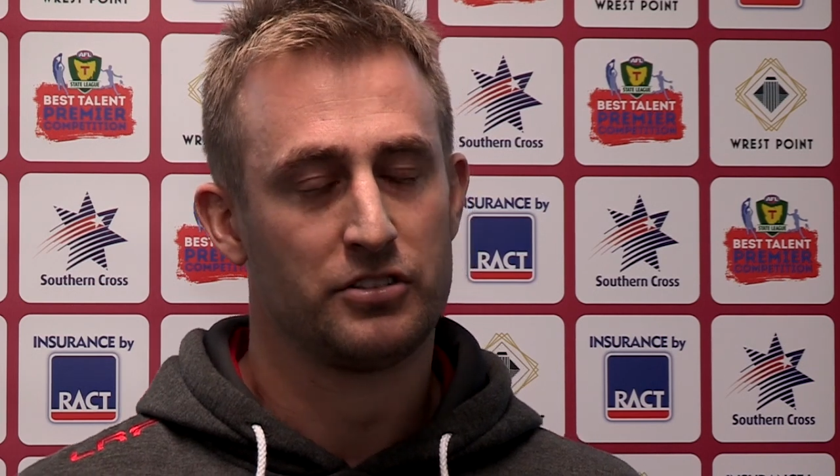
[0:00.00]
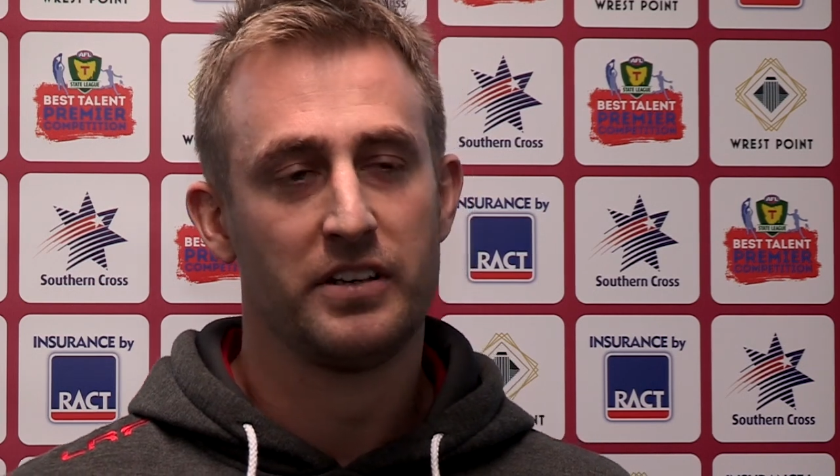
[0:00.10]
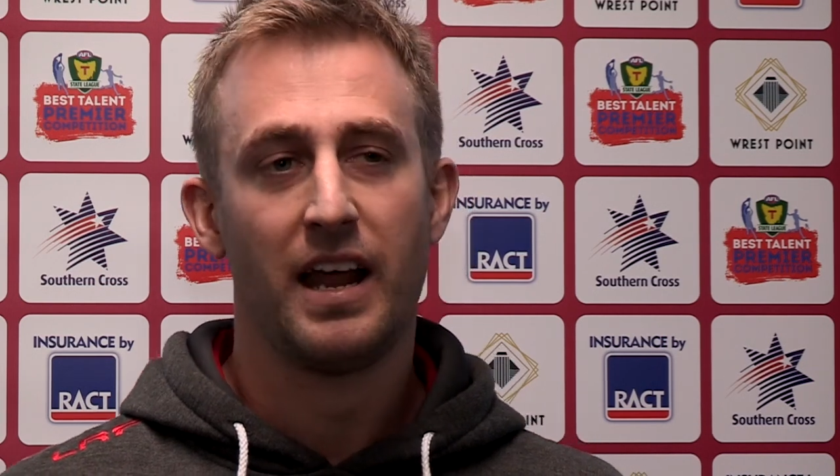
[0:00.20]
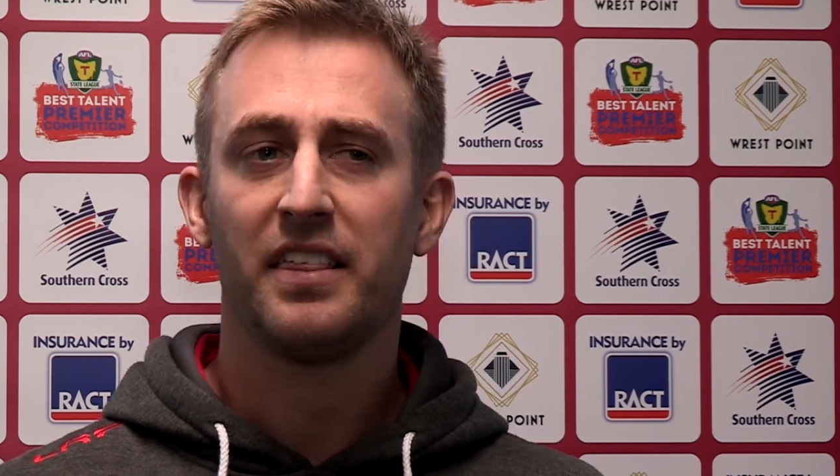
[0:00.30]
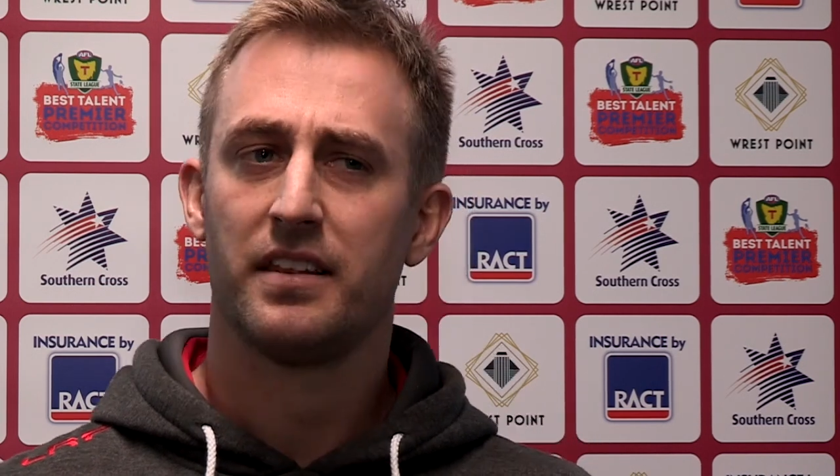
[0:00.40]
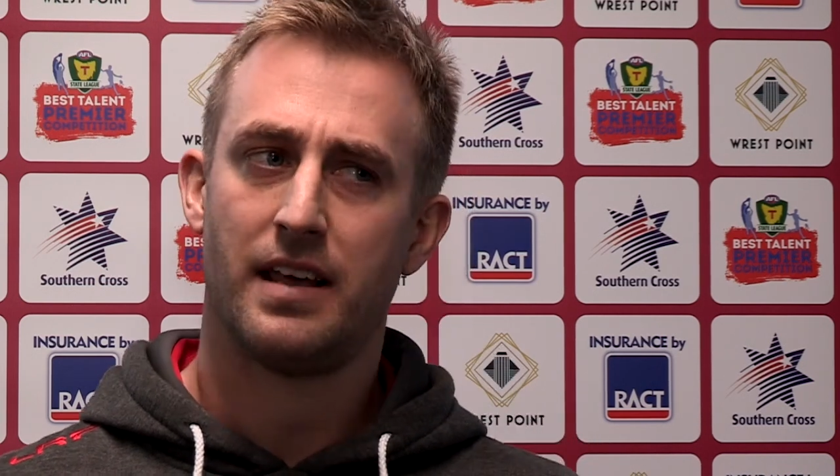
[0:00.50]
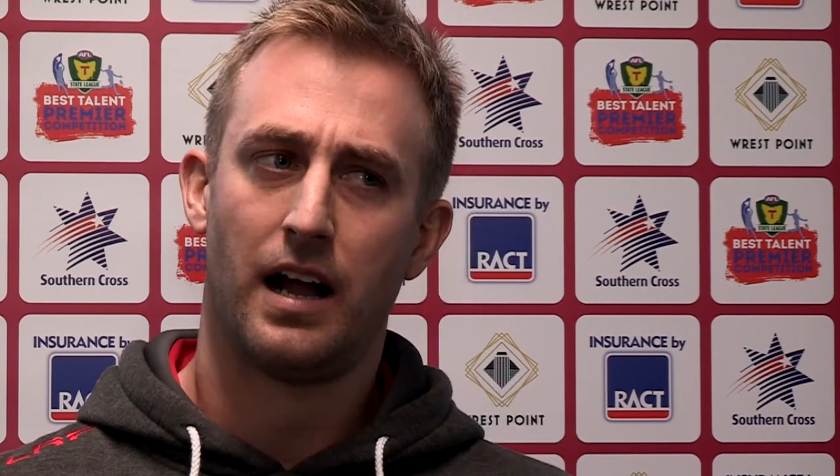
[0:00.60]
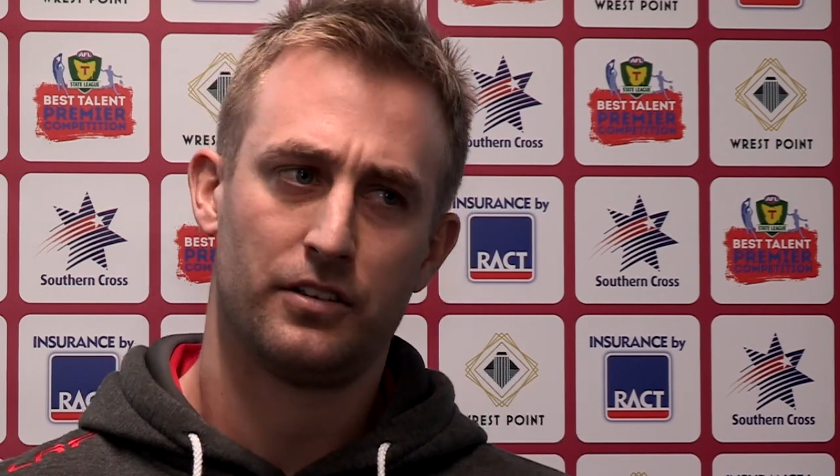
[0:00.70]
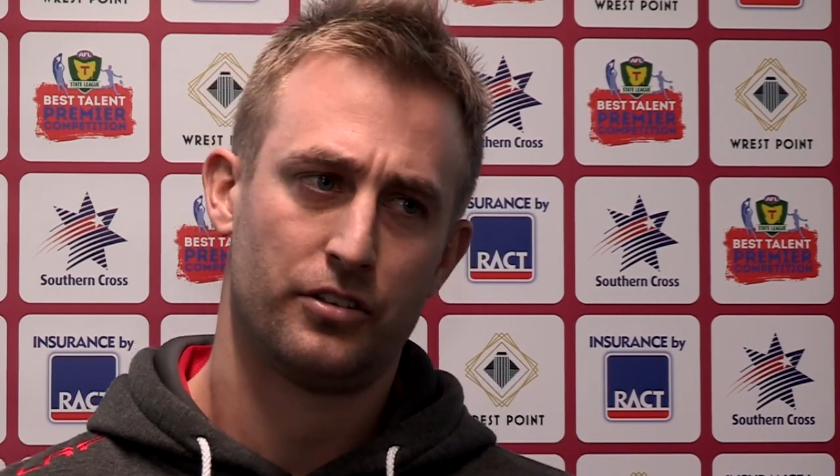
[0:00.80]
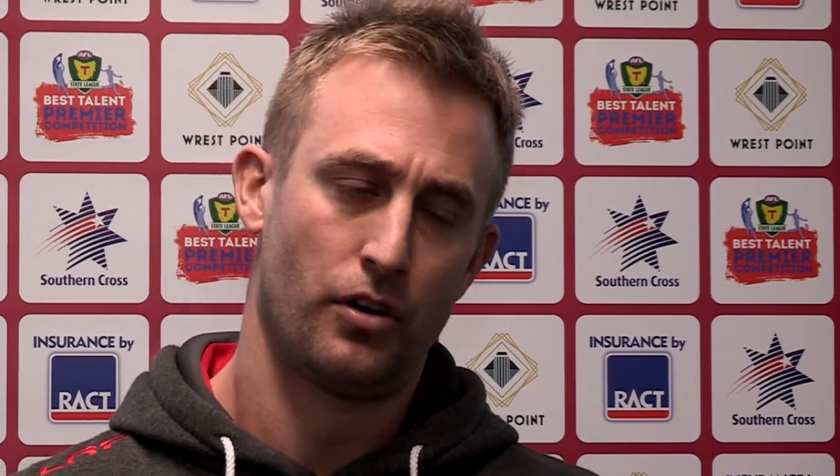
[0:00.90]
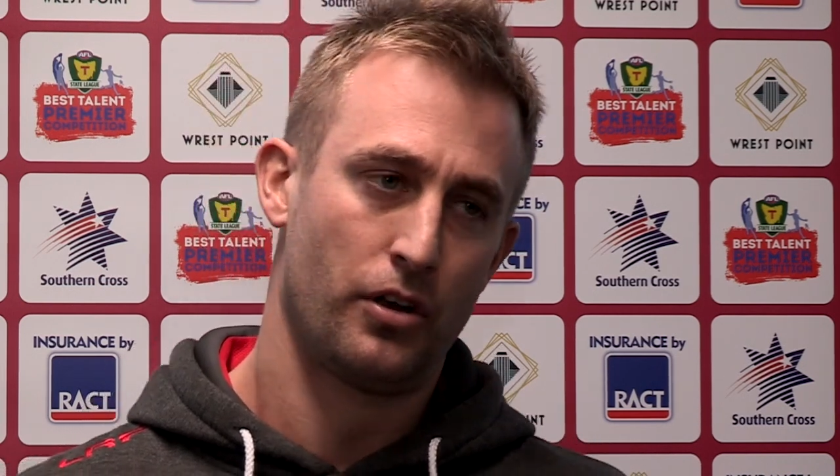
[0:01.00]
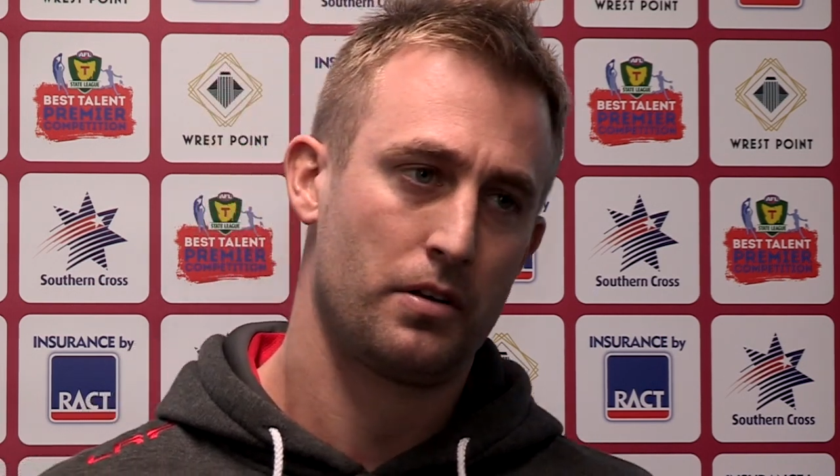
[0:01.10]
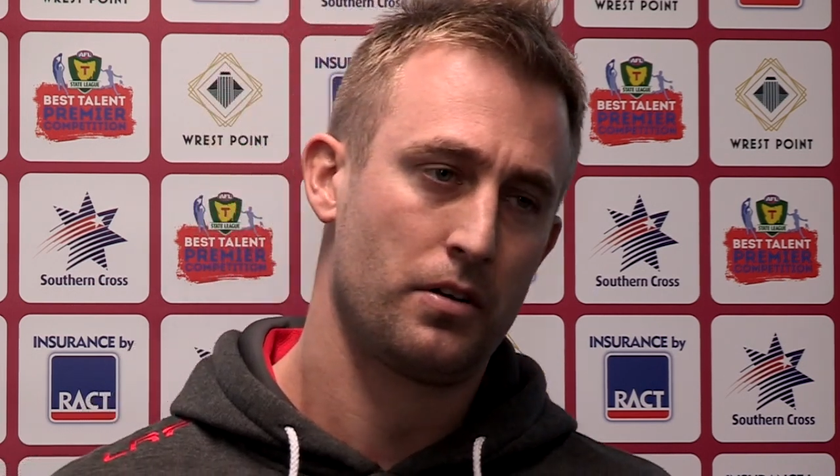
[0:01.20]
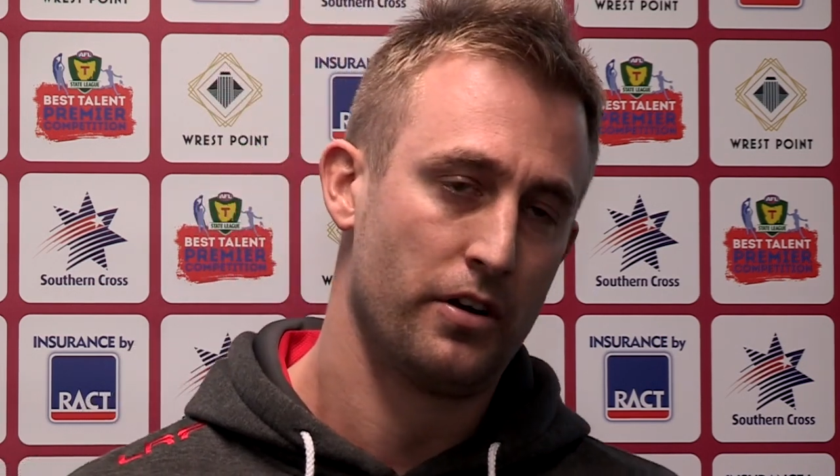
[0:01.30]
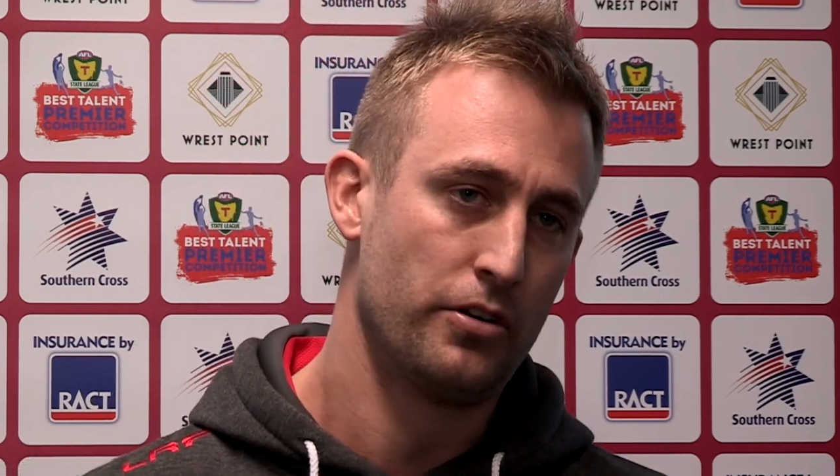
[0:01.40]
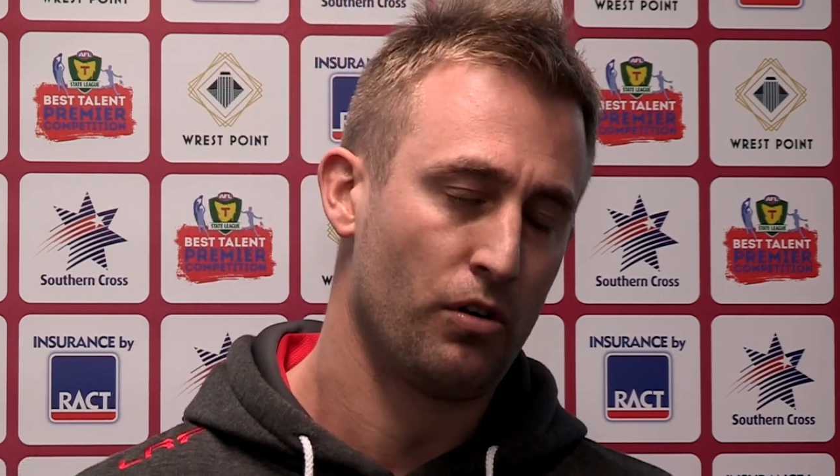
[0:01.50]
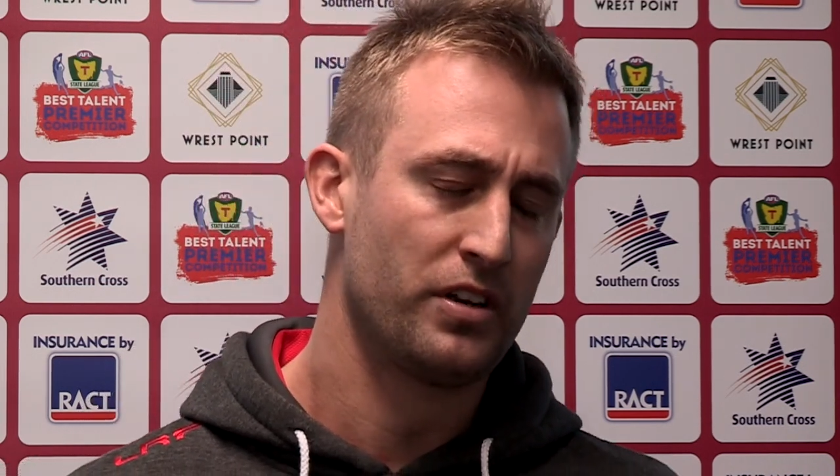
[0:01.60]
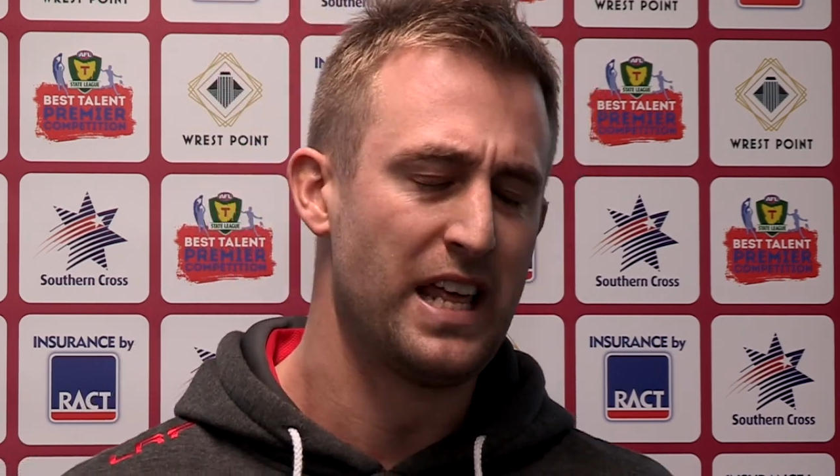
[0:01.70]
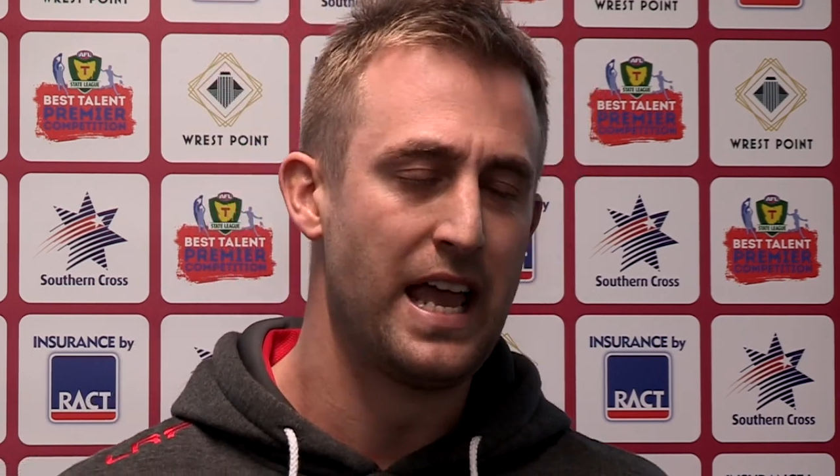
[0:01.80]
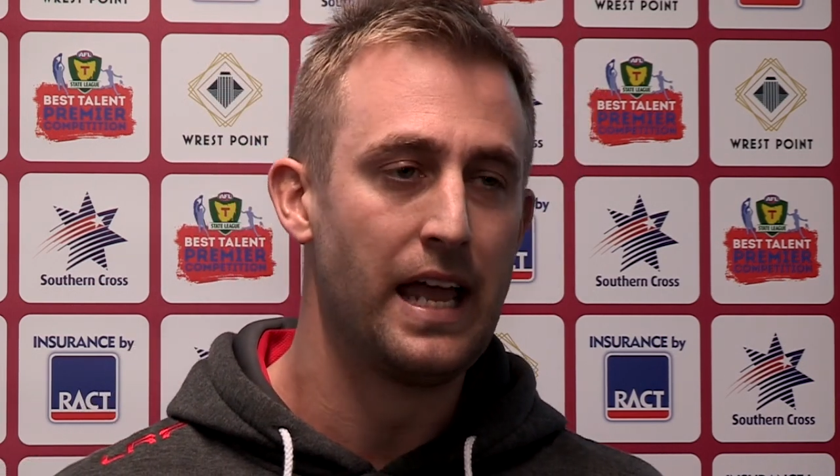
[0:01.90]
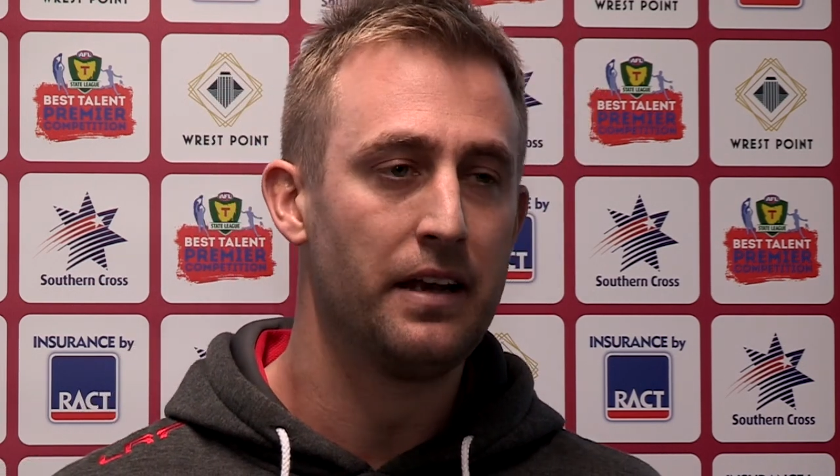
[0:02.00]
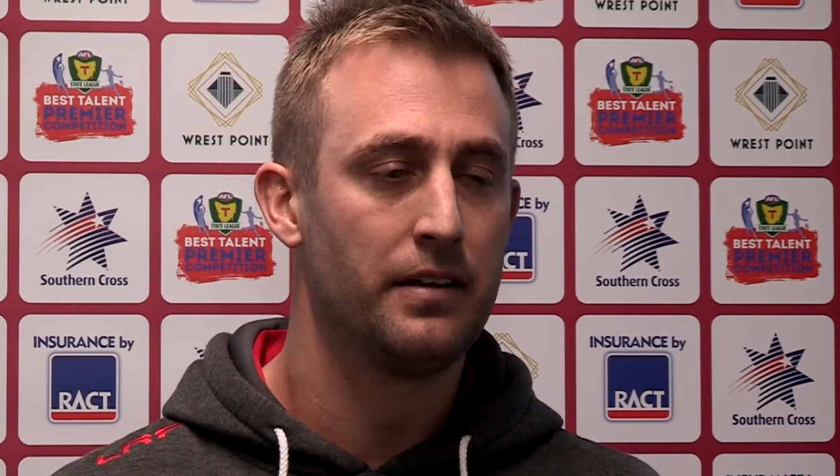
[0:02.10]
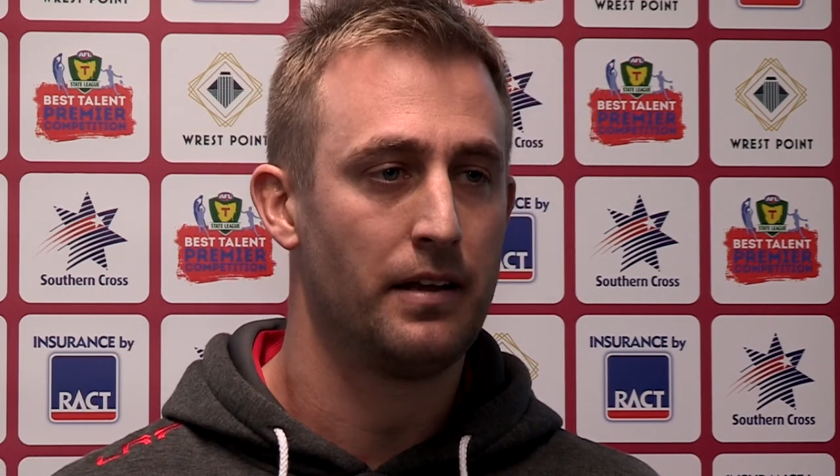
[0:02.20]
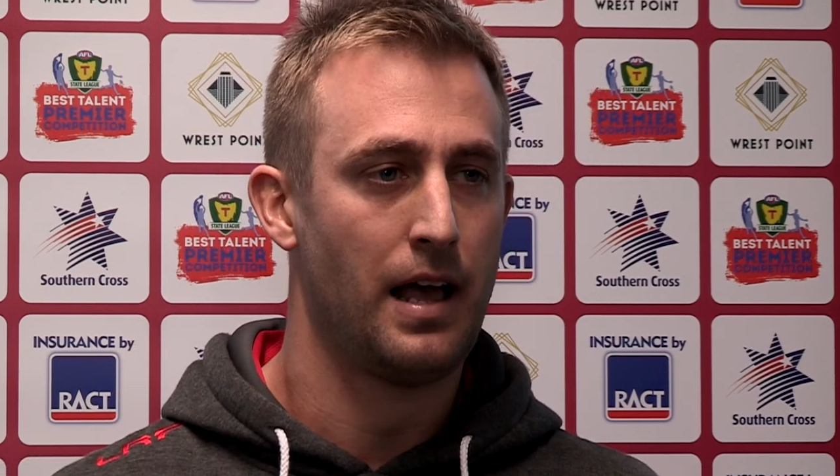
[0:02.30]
So Nathan Douglas got a knock to the head.